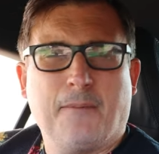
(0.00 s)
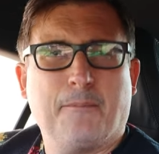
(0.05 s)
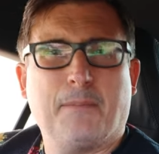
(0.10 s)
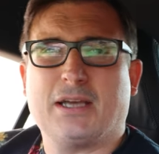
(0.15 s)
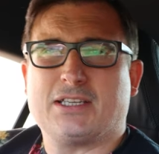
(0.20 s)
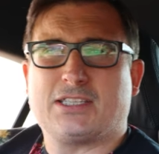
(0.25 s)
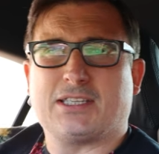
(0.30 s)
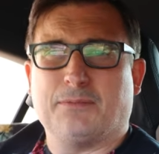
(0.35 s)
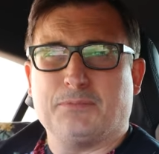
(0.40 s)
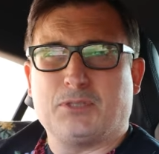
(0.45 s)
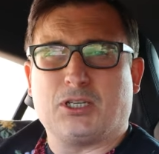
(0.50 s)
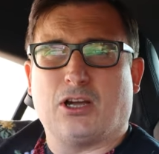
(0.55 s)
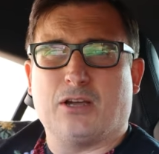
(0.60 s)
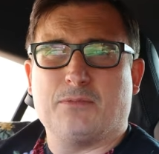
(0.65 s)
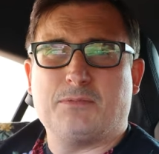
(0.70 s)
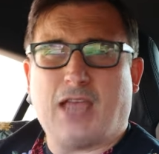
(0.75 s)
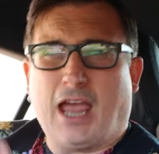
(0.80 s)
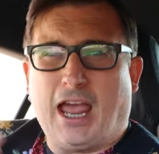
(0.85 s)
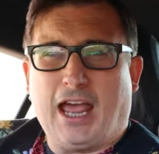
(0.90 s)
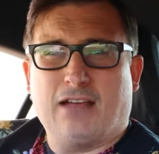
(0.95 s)
But
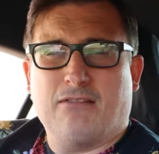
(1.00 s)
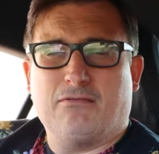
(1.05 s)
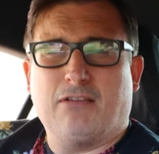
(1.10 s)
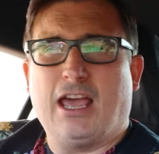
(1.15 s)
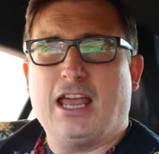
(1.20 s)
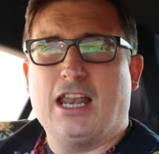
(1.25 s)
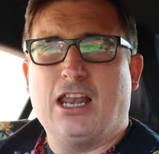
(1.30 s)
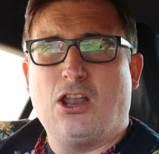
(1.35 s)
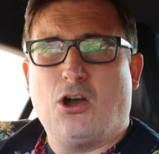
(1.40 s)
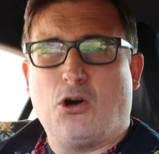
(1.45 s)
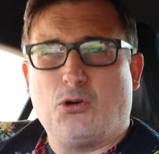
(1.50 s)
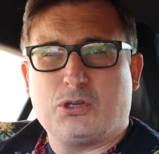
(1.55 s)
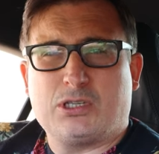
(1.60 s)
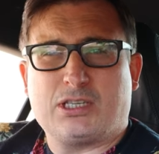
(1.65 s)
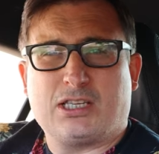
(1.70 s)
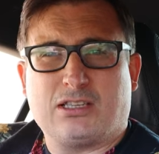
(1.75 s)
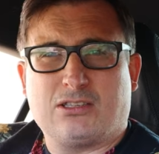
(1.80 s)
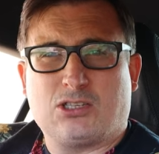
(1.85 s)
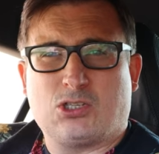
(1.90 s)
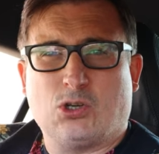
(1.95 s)
sometimes it
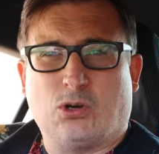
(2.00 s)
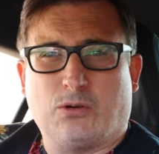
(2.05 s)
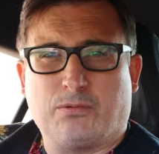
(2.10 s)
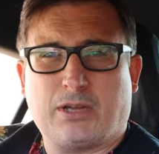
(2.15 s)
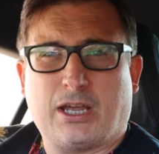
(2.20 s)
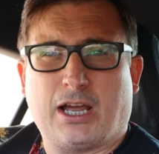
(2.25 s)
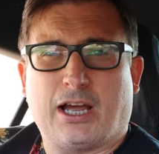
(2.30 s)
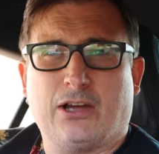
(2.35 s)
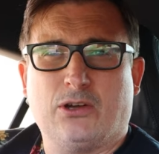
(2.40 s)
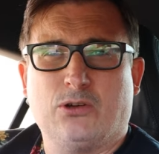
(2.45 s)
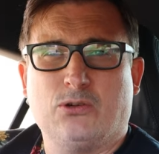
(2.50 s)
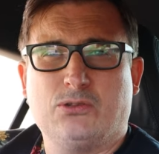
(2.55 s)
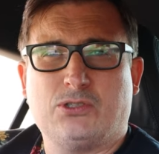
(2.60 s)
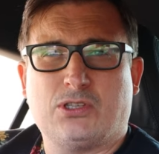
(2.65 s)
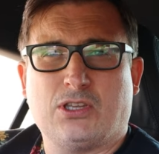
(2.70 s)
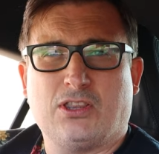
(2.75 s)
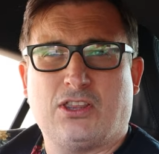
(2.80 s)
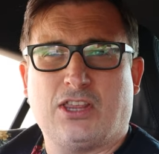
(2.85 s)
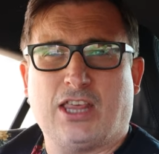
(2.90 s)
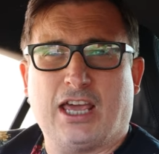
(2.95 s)
logs sort of
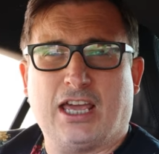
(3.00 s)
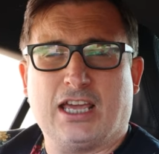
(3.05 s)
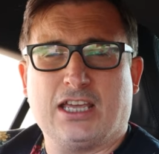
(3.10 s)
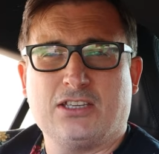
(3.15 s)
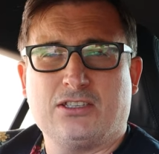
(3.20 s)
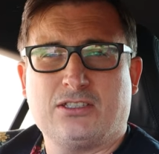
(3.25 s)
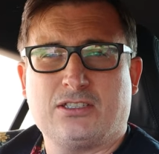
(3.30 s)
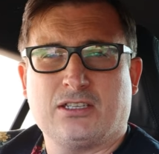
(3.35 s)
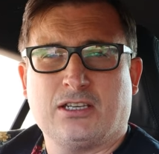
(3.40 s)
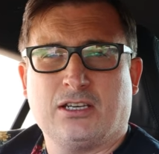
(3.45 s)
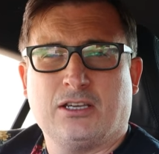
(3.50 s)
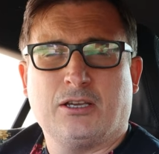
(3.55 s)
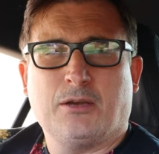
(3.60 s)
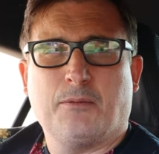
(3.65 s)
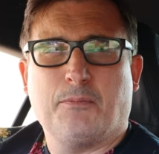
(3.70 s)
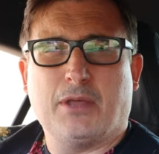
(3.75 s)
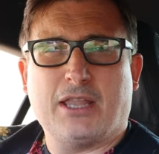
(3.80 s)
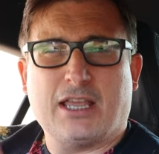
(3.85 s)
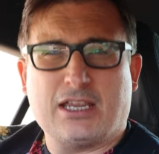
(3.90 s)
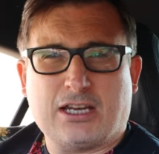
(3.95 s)
codes and things,
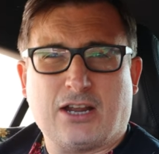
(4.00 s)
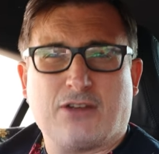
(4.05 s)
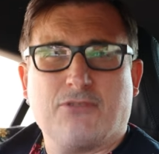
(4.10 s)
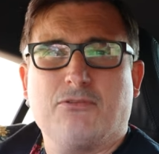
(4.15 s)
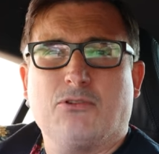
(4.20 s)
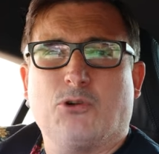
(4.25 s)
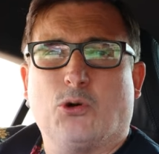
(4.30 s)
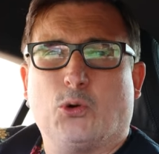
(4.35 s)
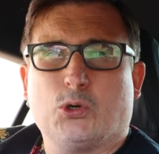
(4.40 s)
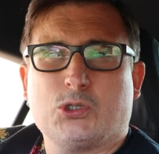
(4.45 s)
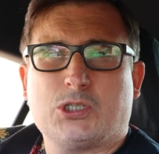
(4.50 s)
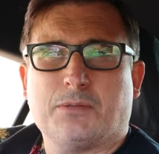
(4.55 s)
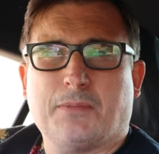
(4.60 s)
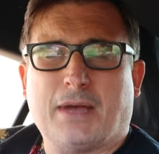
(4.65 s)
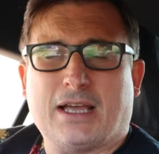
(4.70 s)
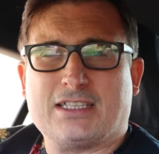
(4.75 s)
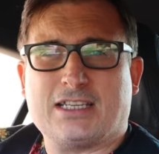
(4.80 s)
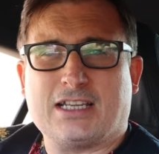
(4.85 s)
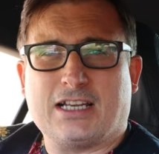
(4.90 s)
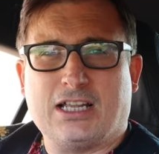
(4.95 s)
but they don't
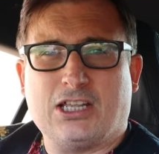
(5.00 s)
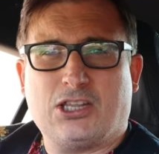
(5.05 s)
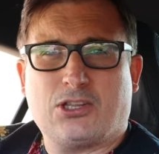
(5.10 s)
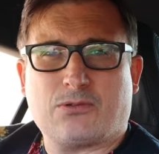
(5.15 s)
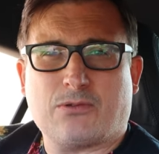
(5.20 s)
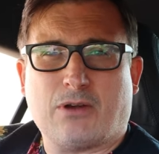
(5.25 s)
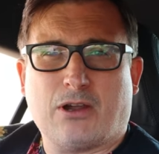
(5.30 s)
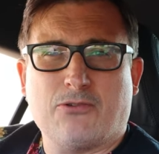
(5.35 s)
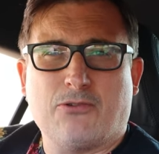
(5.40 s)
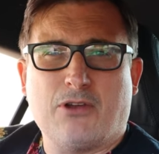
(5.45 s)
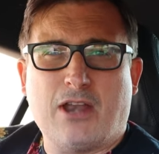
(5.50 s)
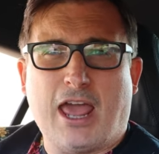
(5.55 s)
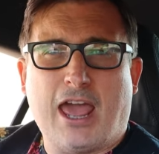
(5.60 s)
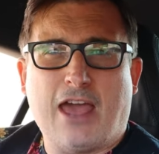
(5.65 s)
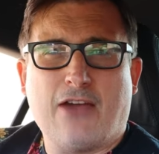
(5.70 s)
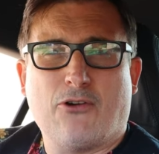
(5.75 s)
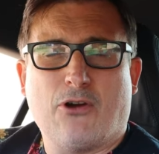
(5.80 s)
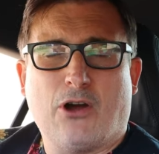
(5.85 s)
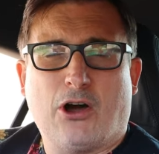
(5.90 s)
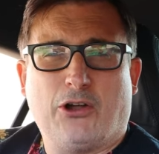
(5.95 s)
automatically throw an
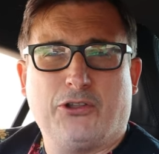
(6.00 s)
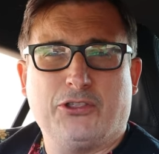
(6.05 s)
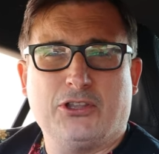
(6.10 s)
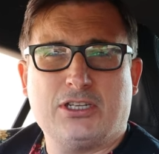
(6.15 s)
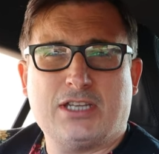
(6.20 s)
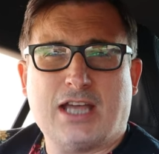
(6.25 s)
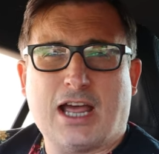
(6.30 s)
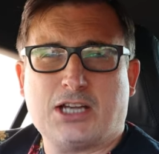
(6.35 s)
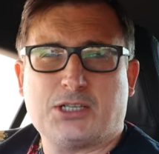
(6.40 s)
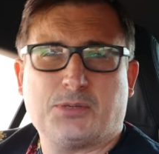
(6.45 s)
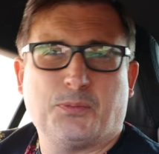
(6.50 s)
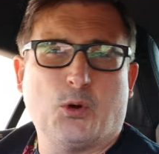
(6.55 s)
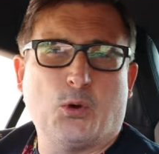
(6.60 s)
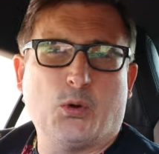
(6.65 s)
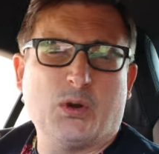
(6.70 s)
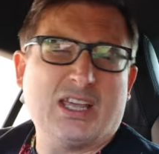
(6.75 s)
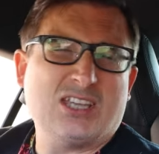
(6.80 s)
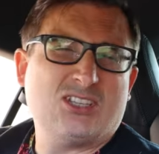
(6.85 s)
error on the dashboard.